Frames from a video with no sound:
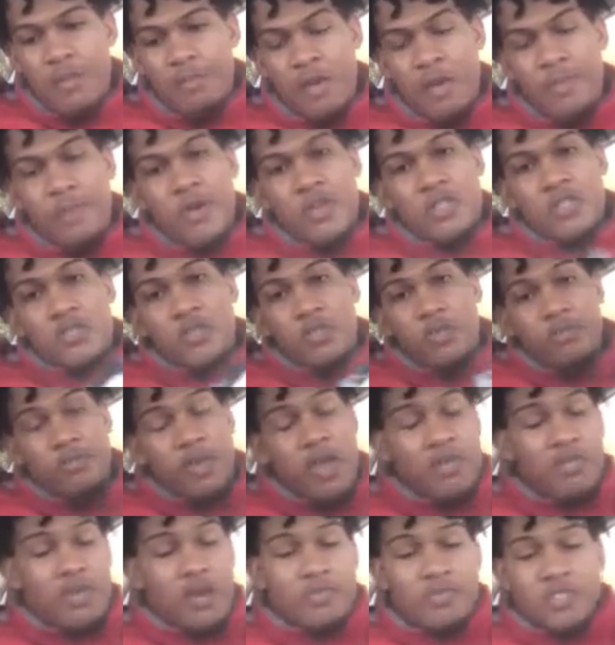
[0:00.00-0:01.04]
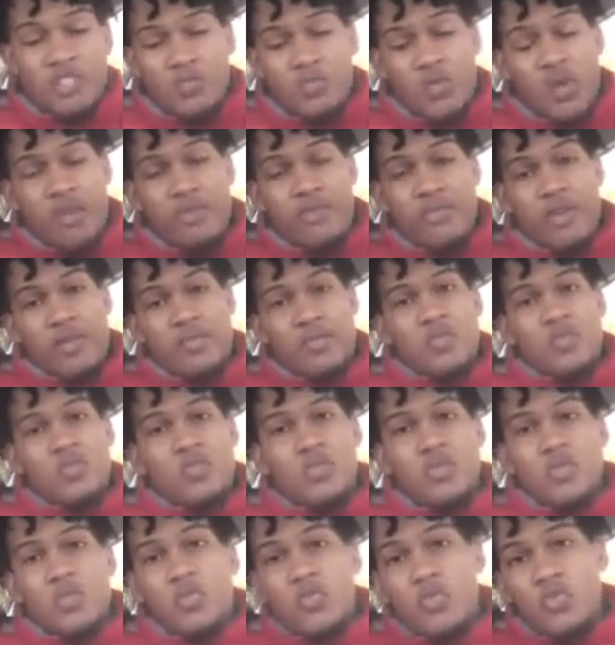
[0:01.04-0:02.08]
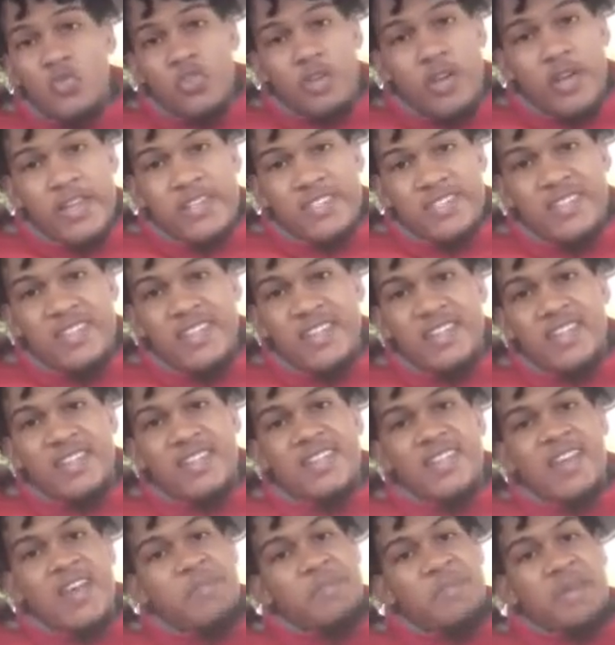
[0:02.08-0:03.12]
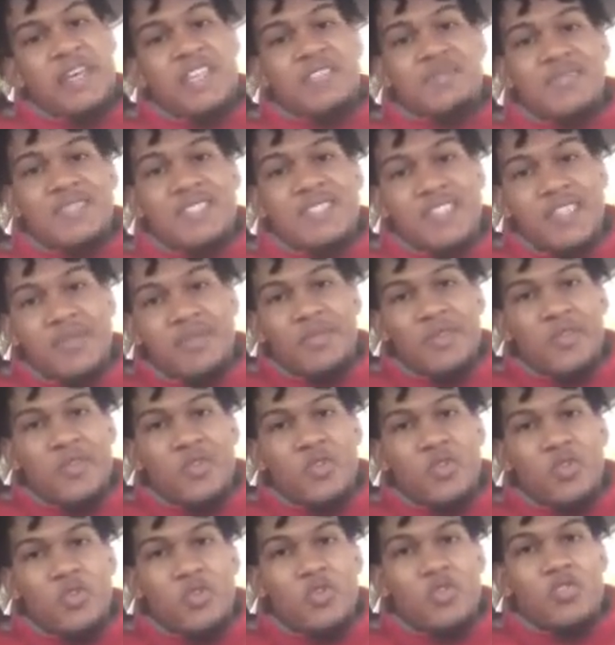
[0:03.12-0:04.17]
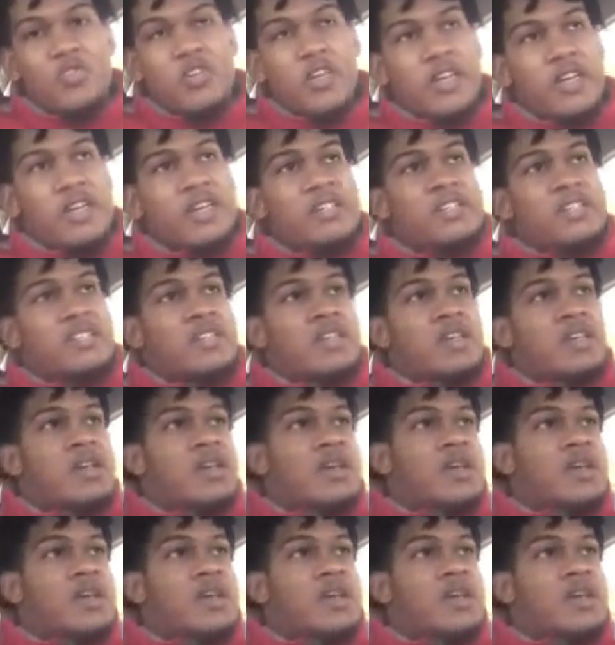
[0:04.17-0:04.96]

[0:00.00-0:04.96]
My personal favorite. I'm just waiting for them to do the cool grays again. I mean, he's been slipping on the cool grays.